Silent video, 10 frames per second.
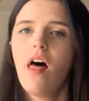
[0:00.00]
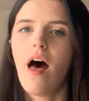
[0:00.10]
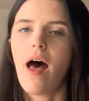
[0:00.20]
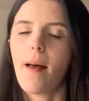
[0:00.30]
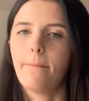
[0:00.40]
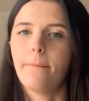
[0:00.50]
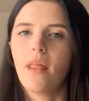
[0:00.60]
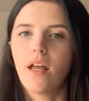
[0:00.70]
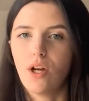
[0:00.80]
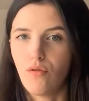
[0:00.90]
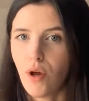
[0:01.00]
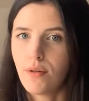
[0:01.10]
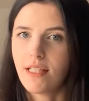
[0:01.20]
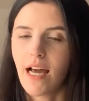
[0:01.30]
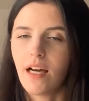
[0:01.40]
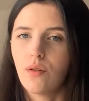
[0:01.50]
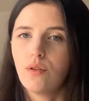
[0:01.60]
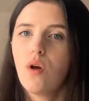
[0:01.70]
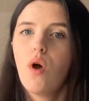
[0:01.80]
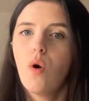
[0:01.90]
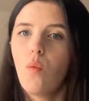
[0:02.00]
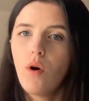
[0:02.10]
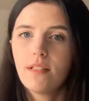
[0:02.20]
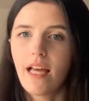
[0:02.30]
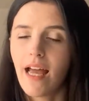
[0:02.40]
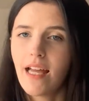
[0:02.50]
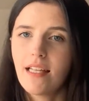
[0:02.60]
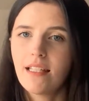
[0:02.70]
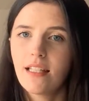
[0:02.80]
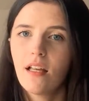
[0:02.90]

and I wrote down what days